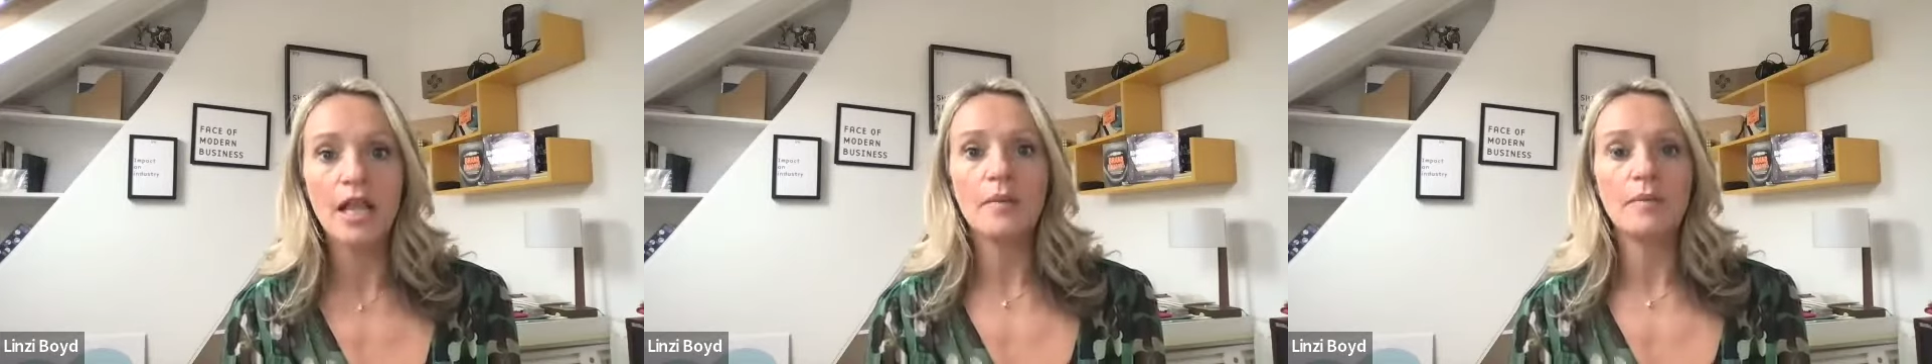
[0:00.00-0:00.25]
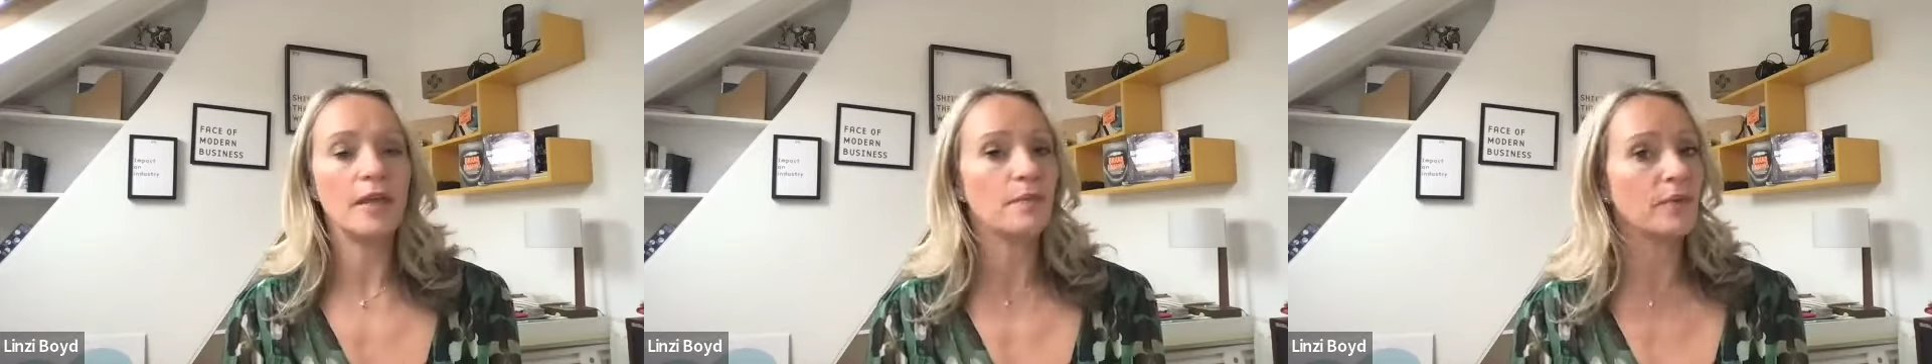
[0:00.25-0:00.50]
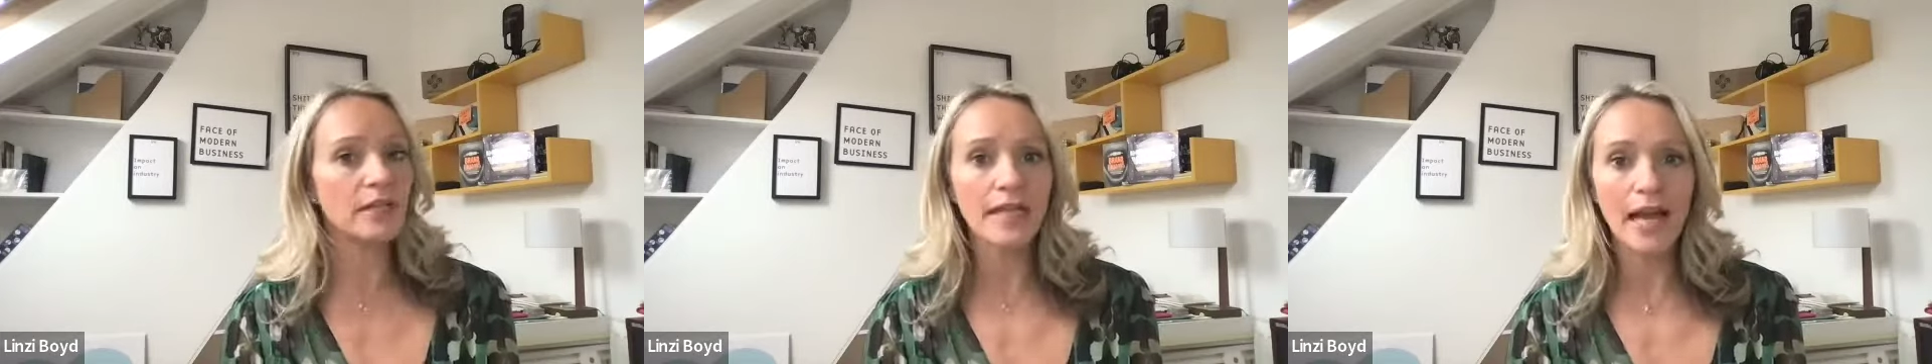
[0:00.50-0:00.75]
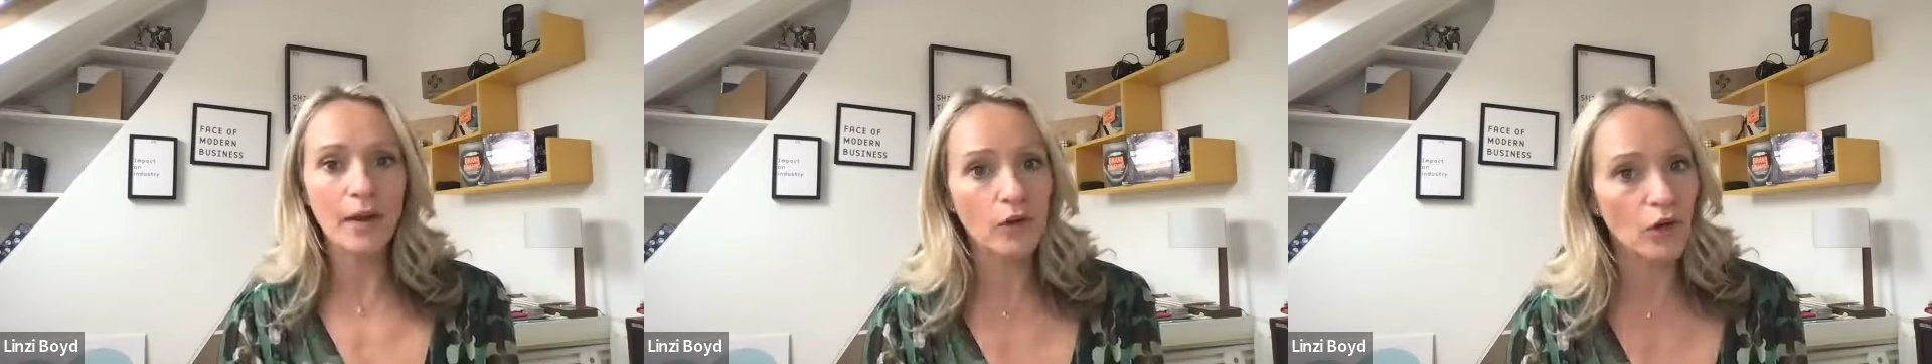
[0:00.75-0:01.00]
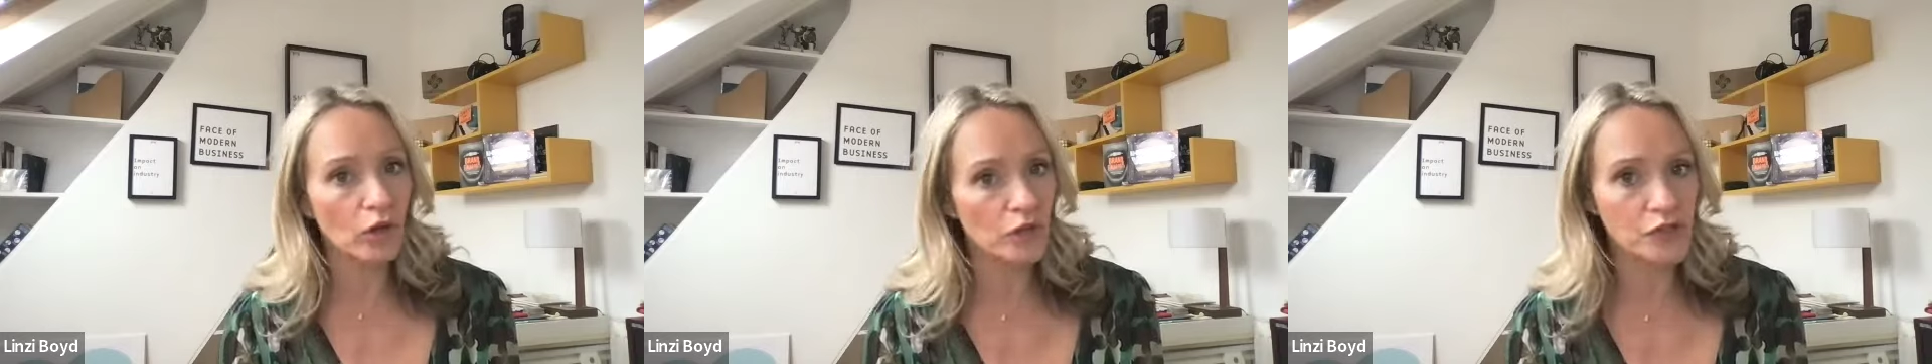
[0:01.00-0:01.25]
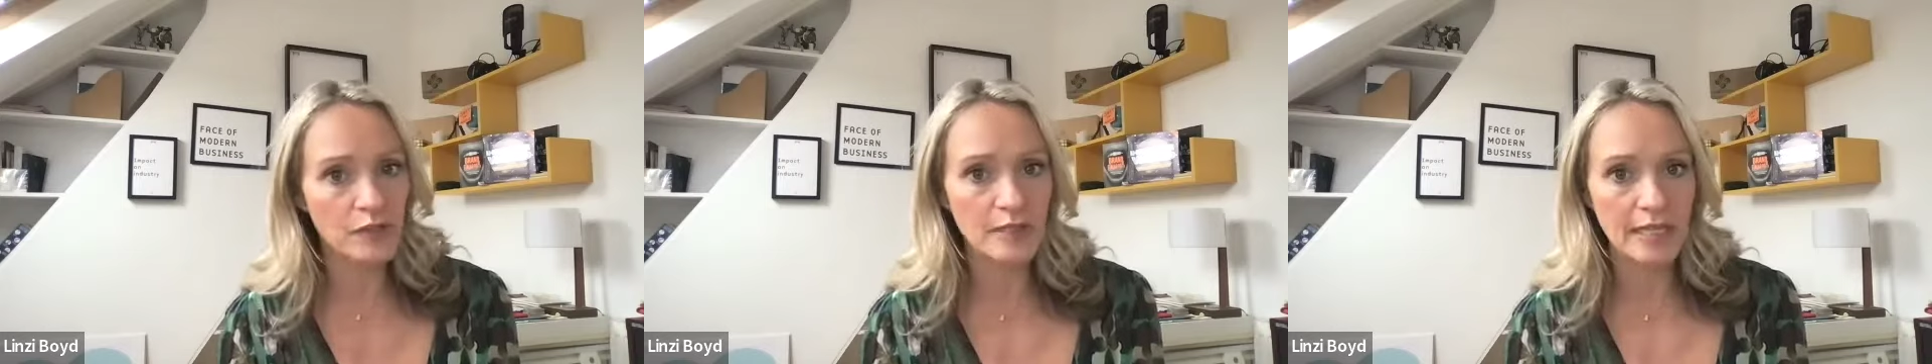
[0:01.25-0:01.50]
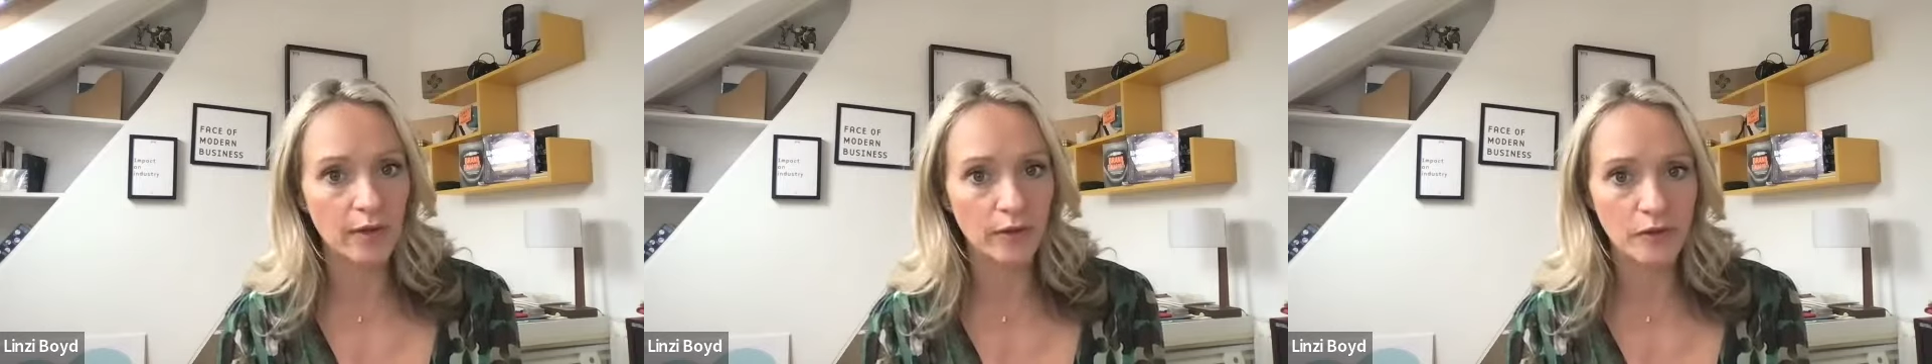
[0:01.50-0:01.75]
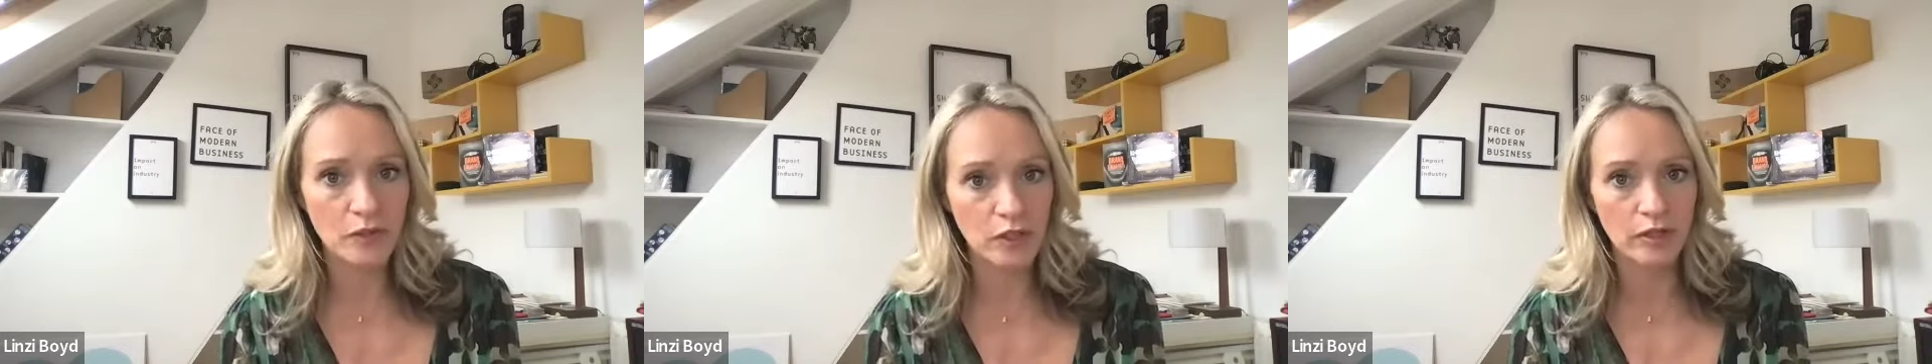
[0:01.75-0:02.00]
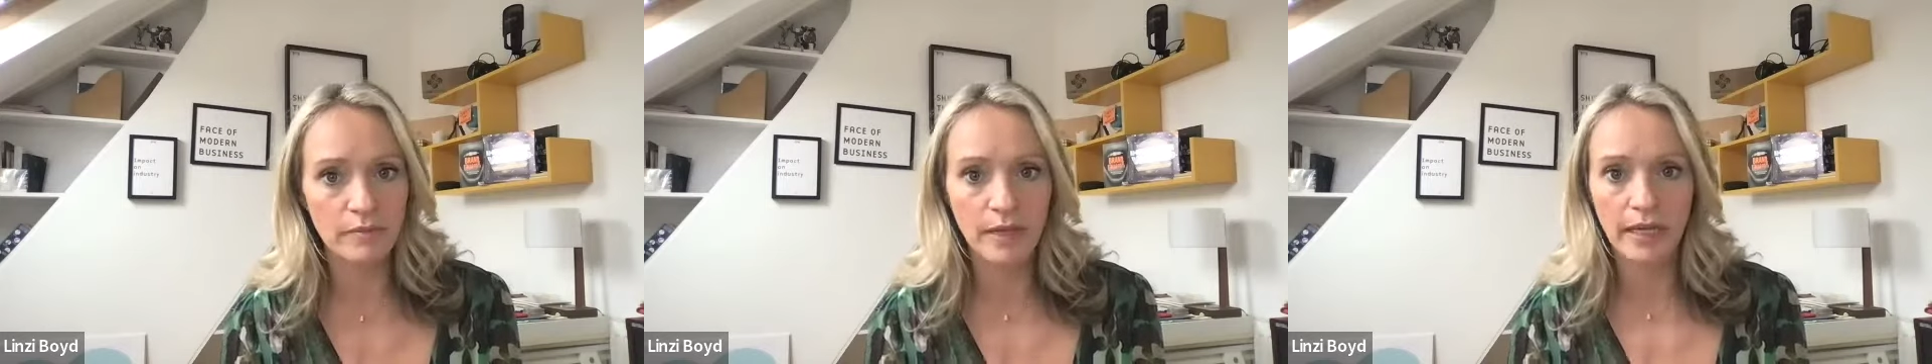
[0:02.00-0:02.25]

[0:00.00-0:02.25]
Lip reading: People are now consciously consuming